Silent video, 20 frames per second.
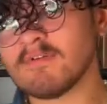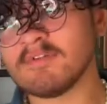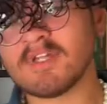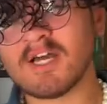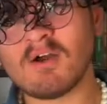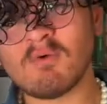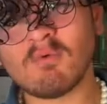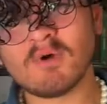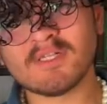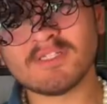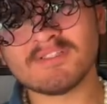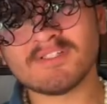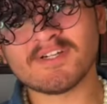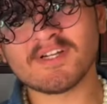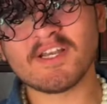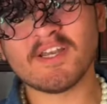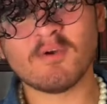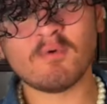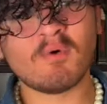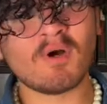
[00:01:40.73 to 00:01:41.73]
not
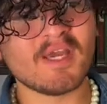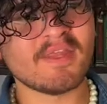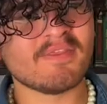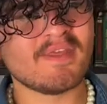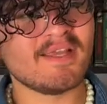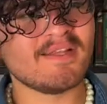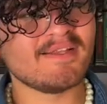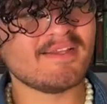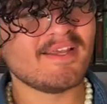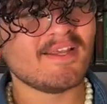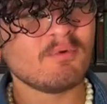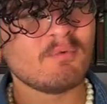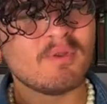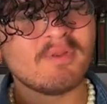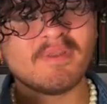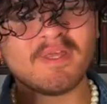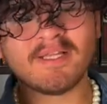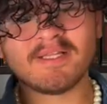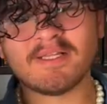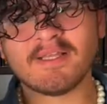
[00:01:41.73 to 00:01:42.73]
wondering why they did
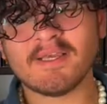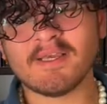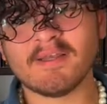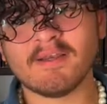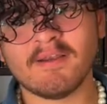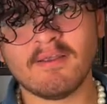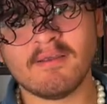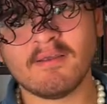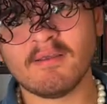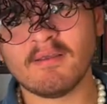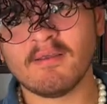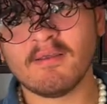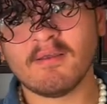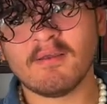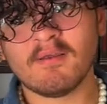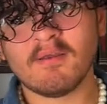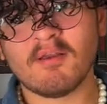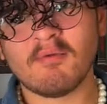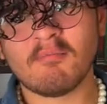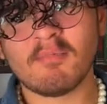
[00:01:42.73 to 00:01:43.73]
what they did,
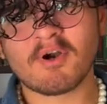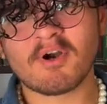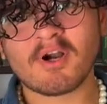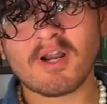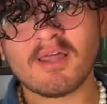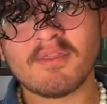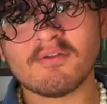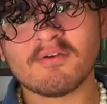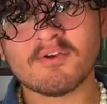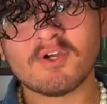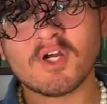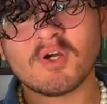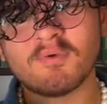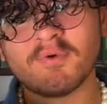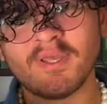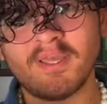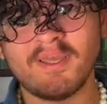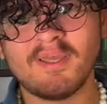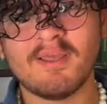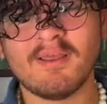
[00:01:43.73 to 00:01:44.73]
but rather
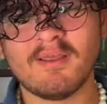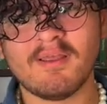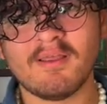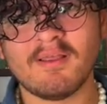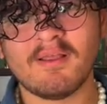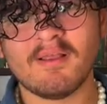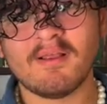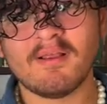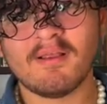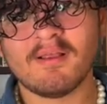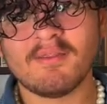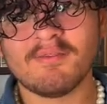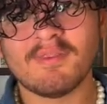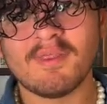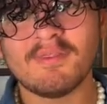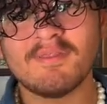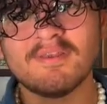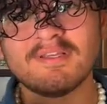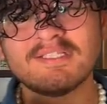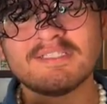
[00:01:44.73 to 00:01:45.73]
knowing
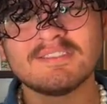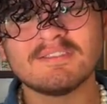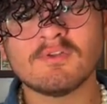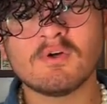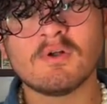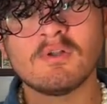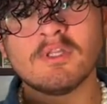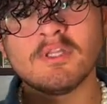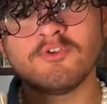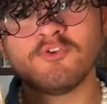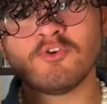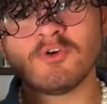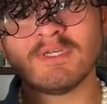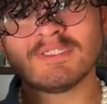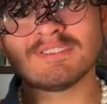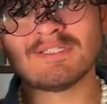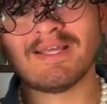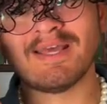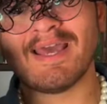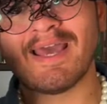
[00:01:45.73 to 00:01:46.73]
that this is the only
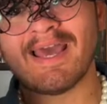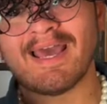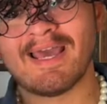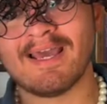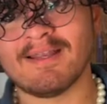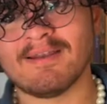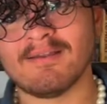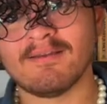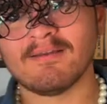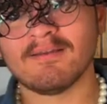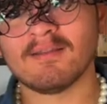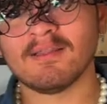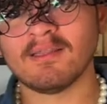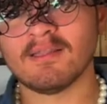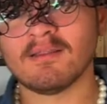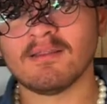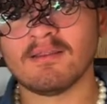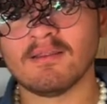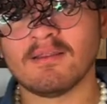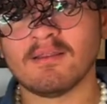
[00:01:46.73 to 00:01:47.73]
choice they had,
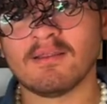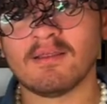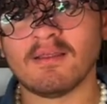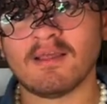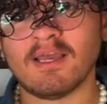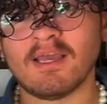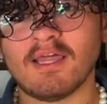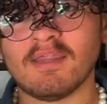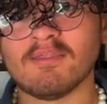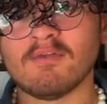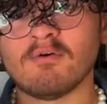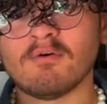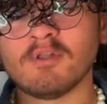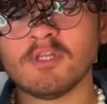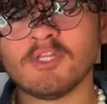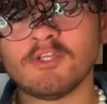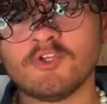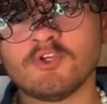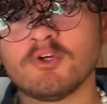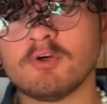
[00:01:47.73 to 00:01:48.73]
and the
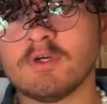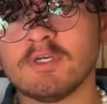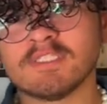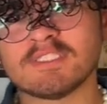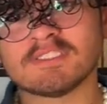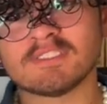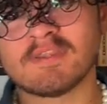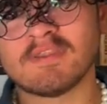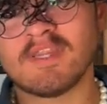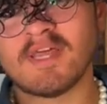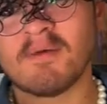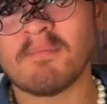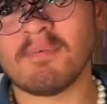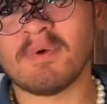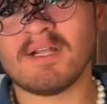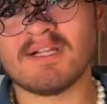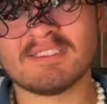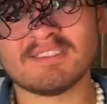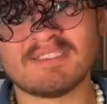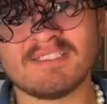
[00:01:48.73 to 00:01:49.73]
only choice that
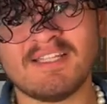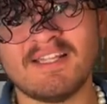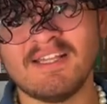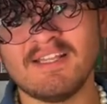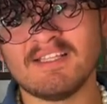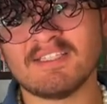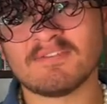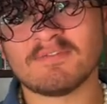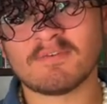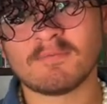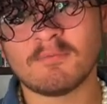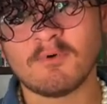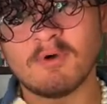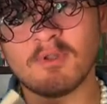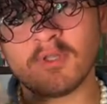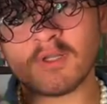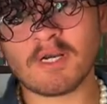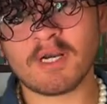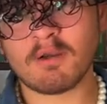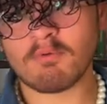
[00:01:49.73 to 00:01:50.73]
Palestinians from
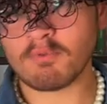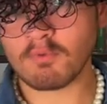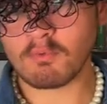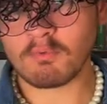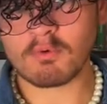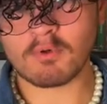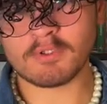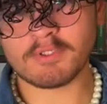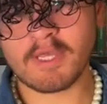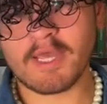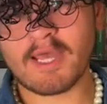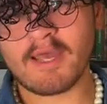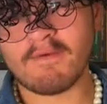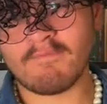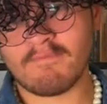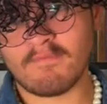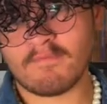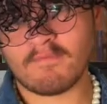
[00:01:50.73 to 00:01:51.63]
all around the world have.